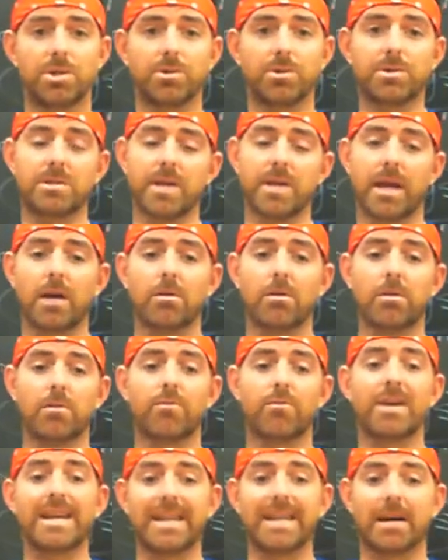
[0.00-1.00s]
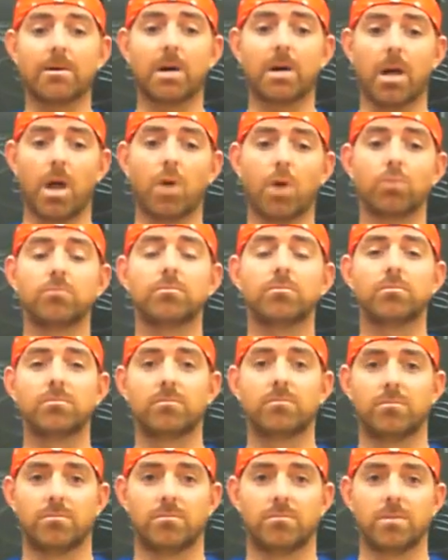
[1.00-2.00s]
to stay healthy right now at home?
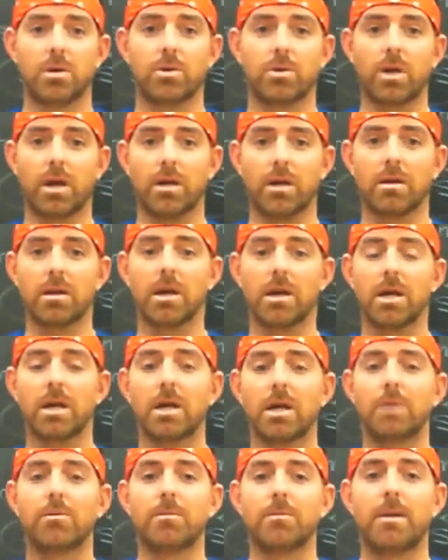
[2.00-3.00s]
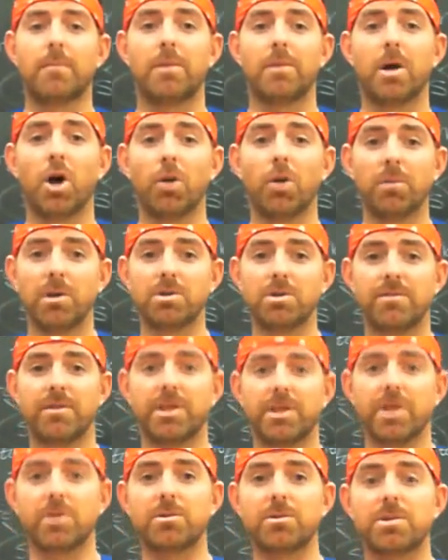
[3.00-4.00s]
Okay, remember, upload your
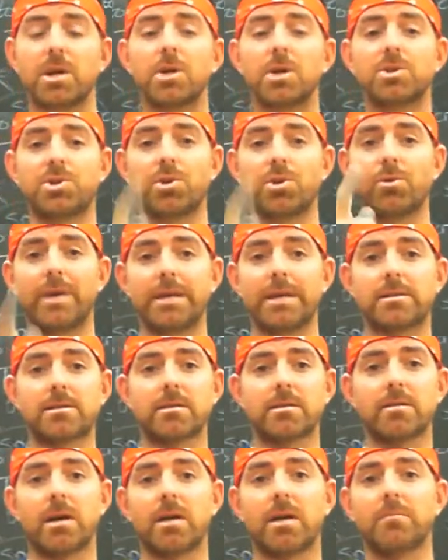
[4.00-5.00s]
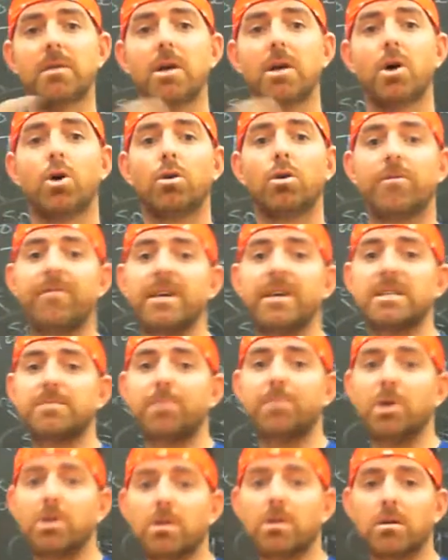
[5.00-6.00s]
videos to Instagram or
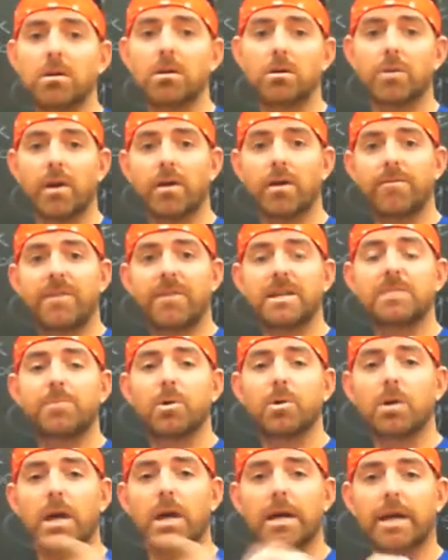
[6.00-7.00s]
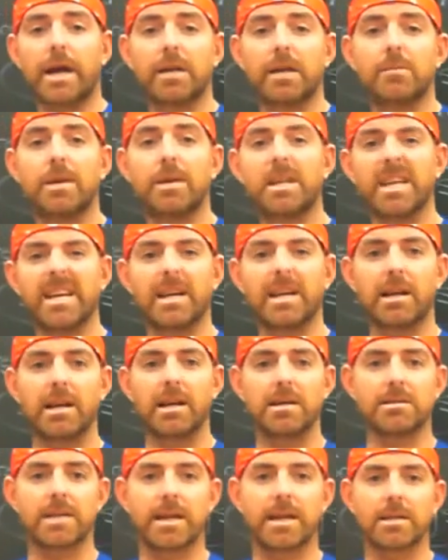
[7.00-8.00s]
Facebook. Okay, Facebook, Academia de
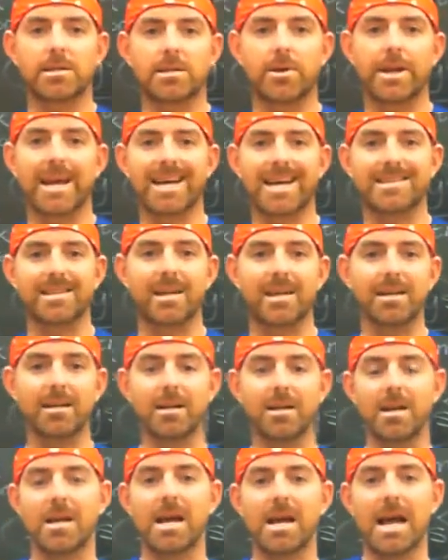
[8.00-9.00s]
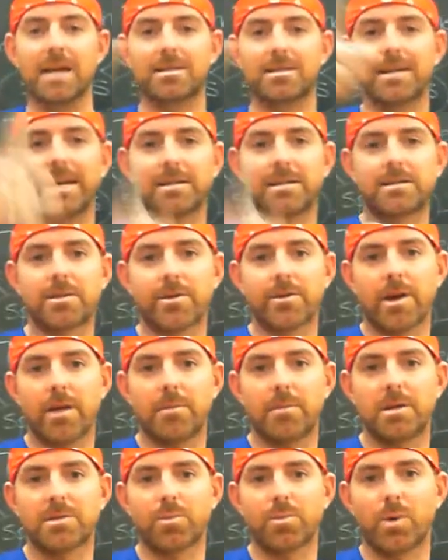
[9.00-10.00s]
Inglés, Inglaterra en Casa, and to Instagram
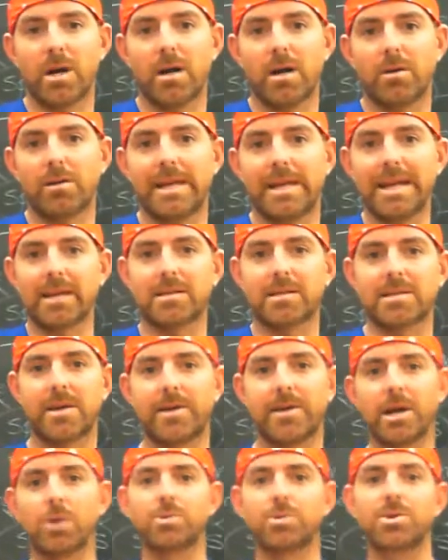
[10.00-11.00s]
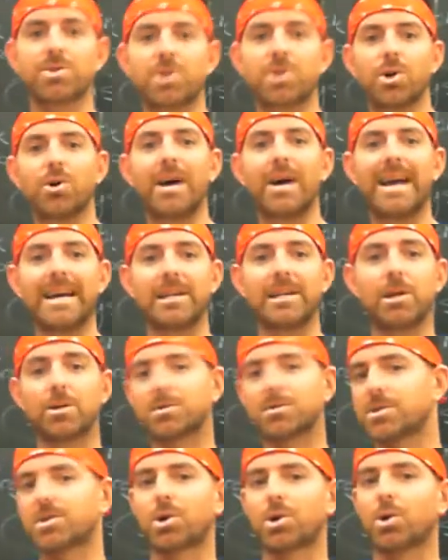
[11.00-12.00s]
as well,
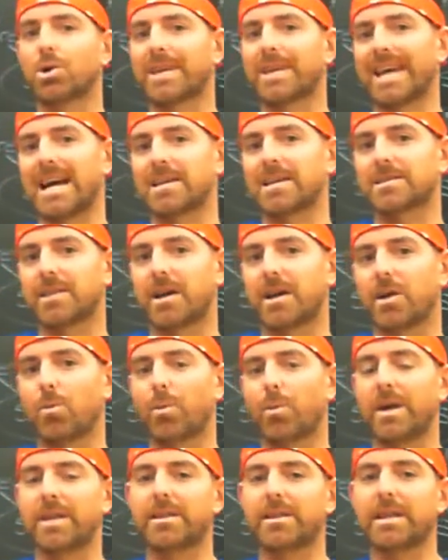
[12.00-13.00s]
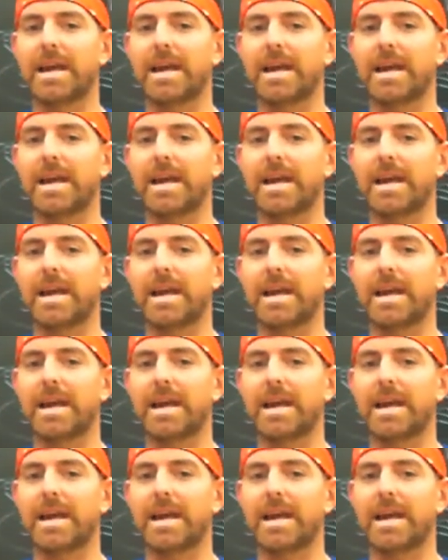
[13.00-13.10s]
Inglaterra_en_casa with the